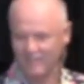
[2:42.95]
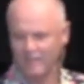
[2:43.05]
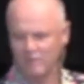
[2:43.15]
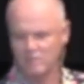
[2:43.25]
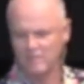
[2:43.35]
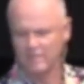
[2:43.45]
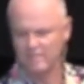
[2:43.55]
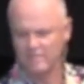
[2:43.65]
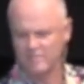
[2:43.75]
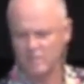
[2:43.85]
It was in
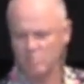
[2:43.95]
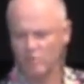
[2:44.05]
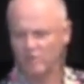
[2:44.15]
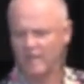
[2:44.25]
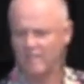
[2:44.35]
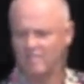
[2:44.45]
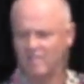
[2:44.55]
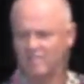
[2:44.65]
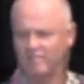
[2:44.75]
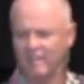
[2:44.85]
December
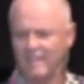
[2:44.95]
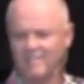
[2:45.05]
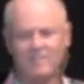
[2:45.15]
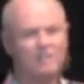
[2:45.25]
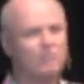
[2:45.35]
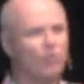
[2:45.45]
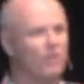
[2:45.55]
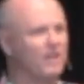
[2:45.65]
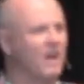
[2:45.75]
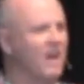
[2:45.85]
19th of
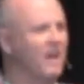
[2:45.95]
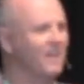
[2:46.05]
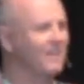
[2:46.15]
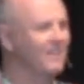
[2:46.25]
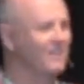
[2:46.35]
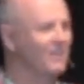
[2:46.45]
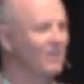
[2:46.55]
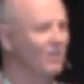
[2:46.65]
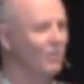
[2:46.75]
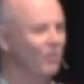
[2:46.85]
1849
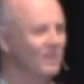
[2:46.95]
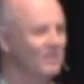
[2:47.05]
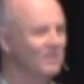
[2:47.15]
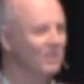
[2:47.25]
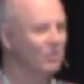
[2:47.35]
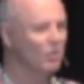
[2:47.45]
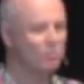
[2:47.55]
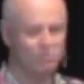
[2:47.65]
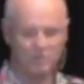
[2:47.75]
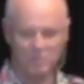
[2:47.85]
when a group
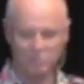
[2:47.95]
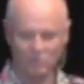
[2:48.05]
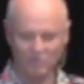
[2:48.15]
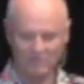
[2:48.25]
of people